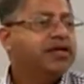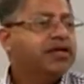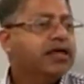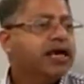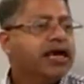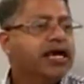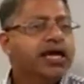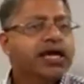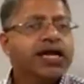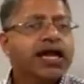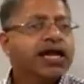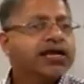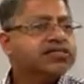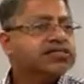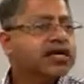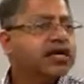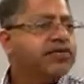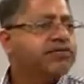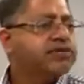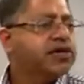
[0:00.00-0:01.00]
And I'm going to
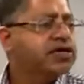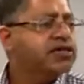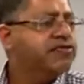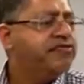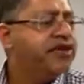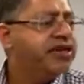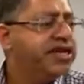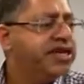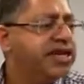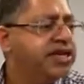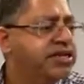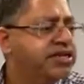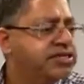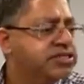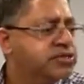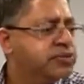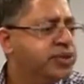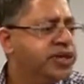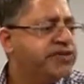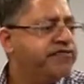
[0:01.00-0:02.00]
ask Dr. Vicky, can you
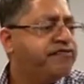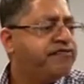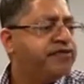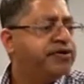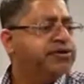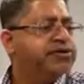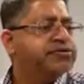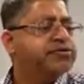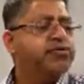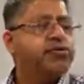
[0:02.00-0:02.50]
just read verse